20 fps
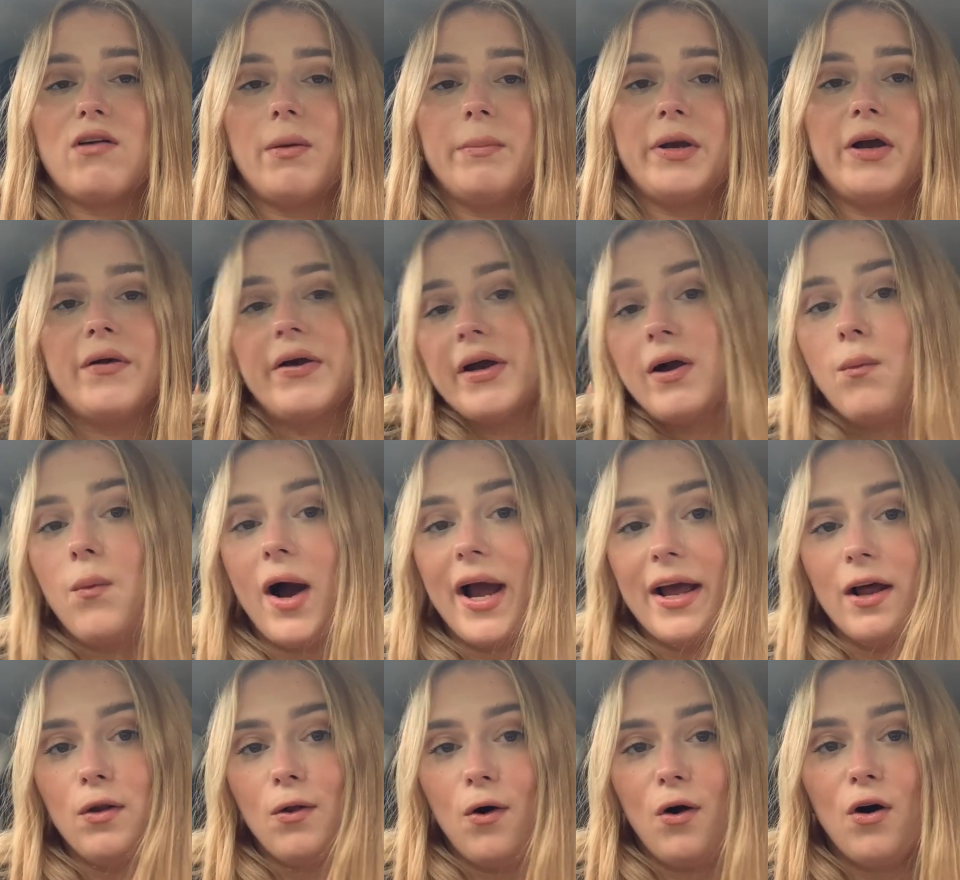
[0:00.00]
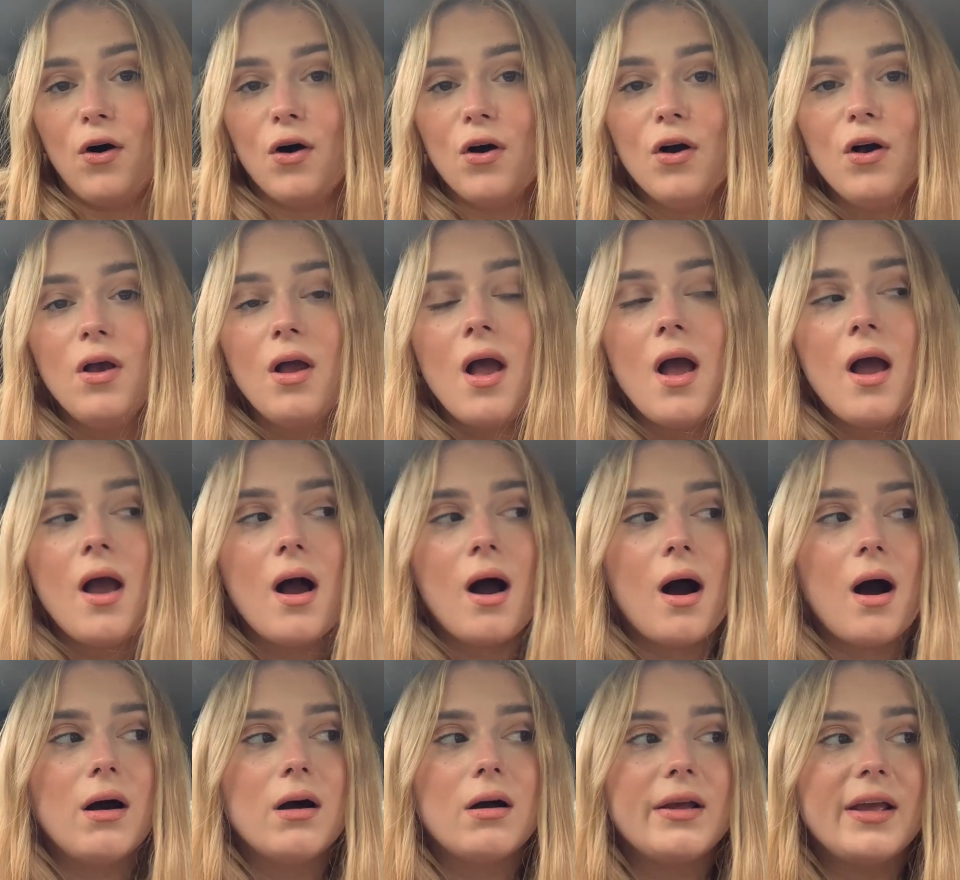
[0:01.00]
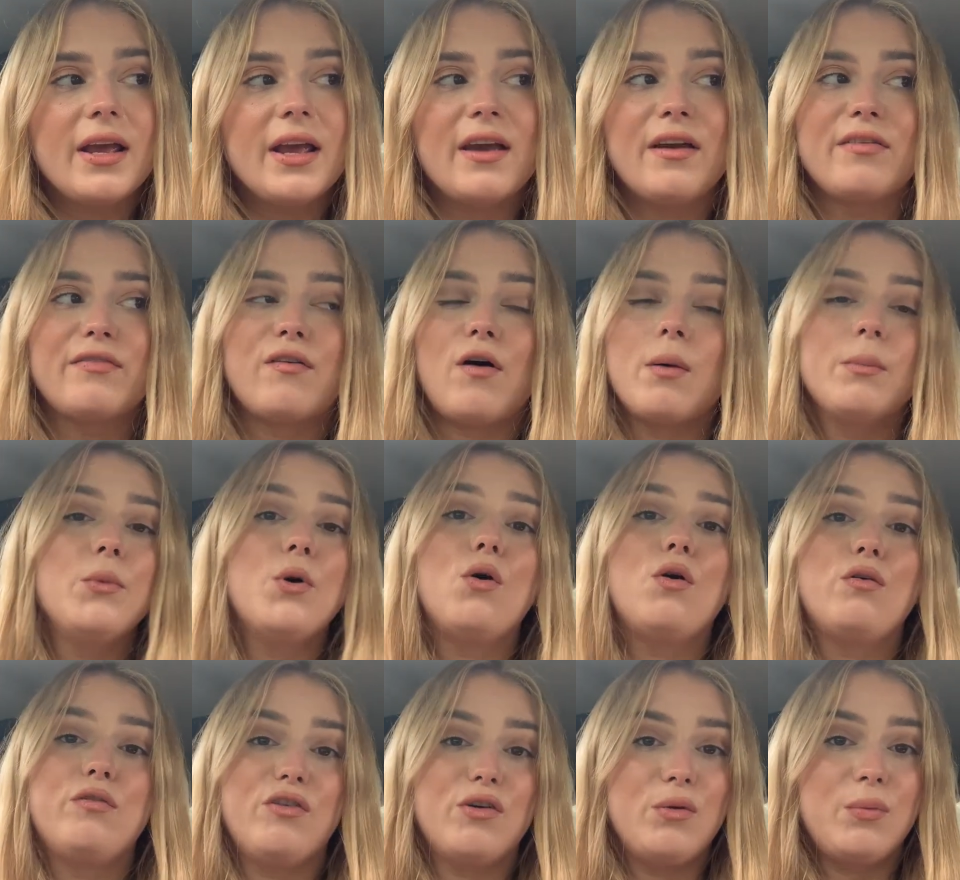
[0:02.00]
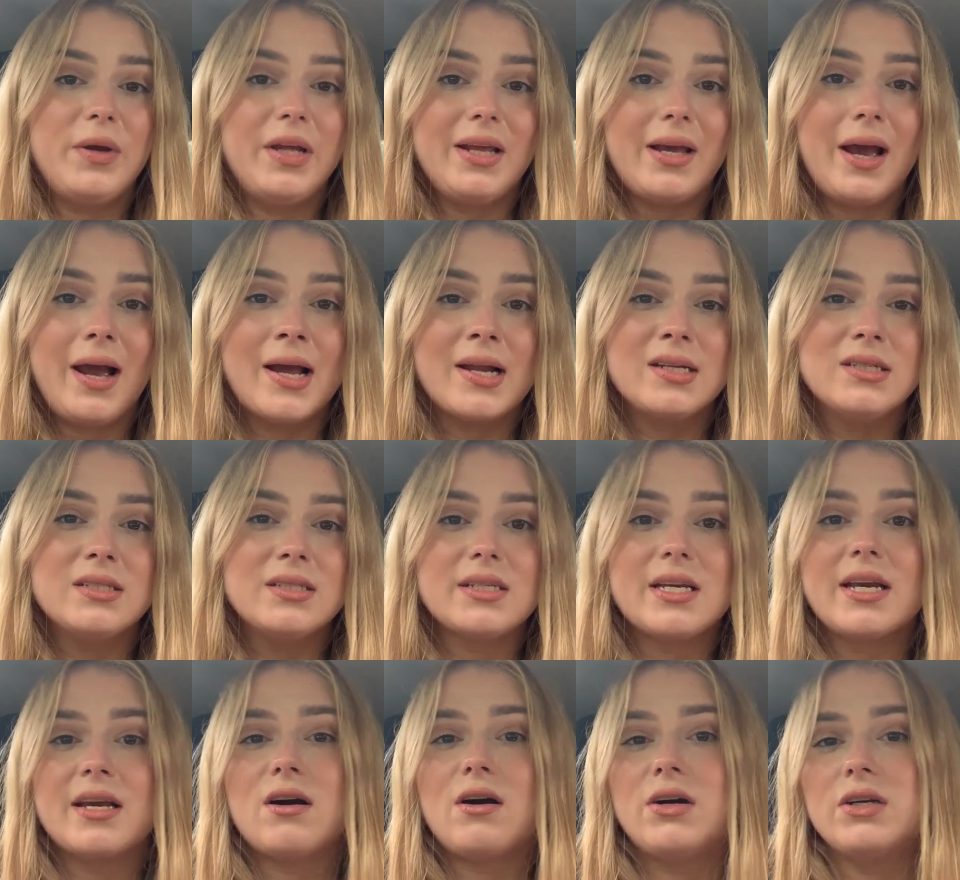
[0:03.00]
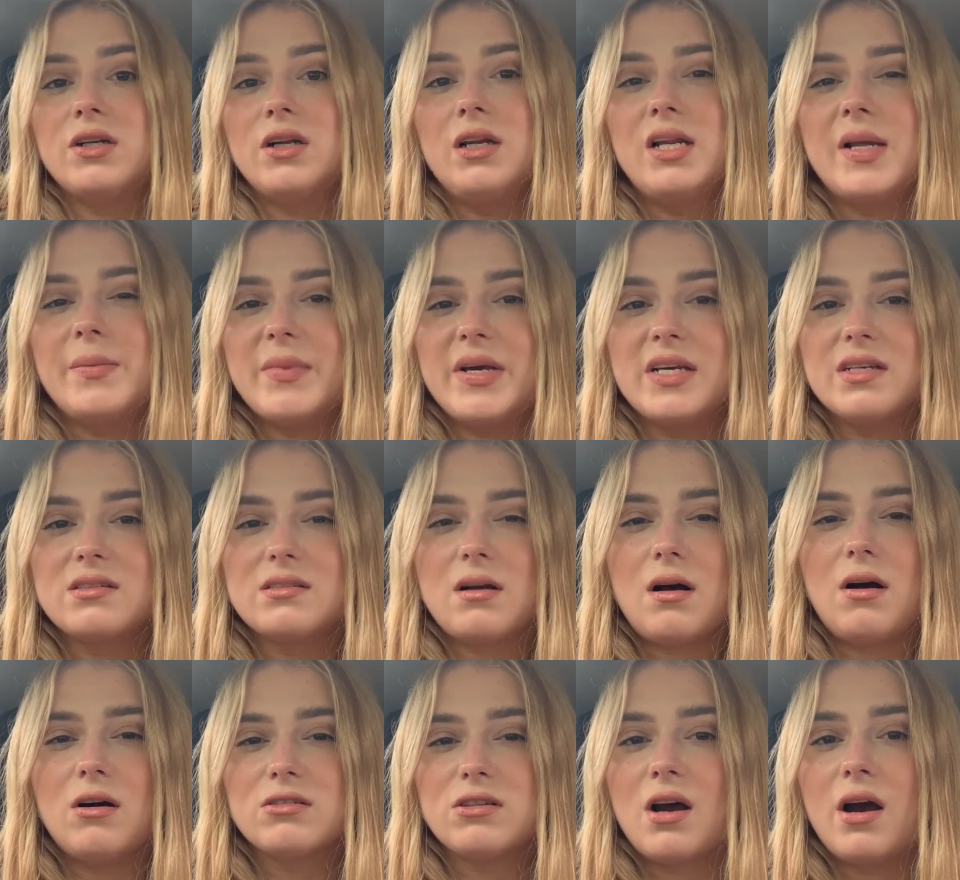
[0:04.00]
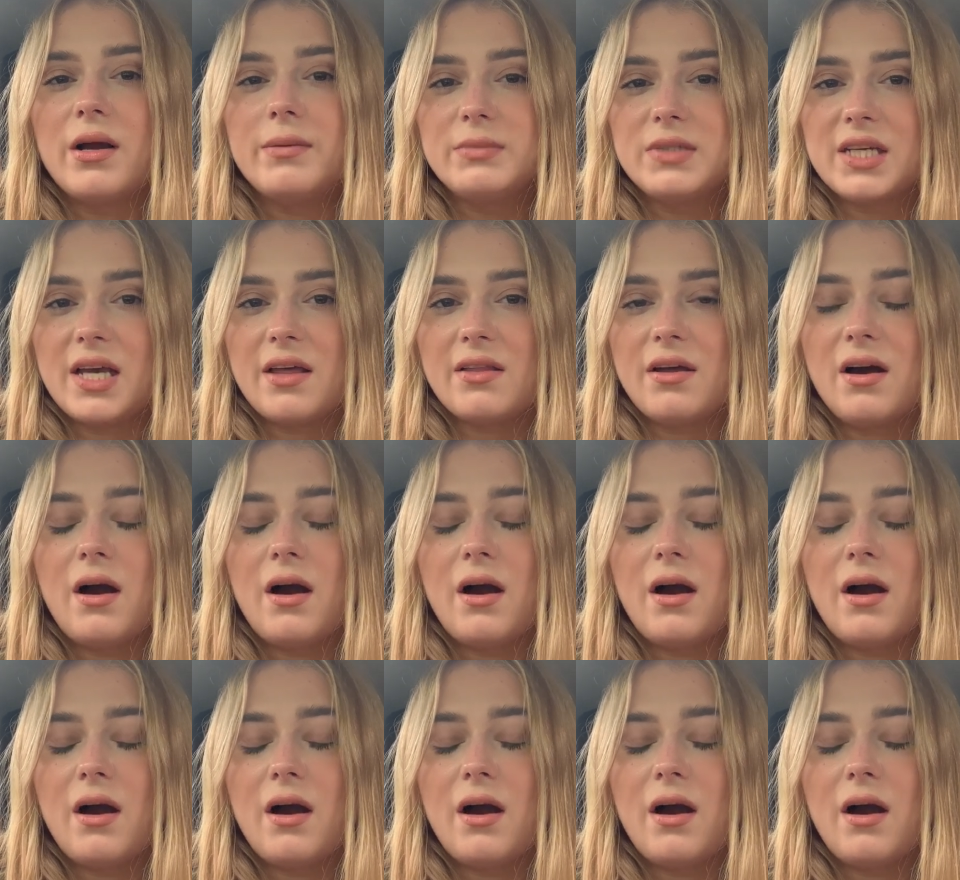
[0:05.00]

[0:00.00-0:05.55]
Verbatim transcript: I'm going away a lot, if I'm not off on a weekend, it kind of limits our time together.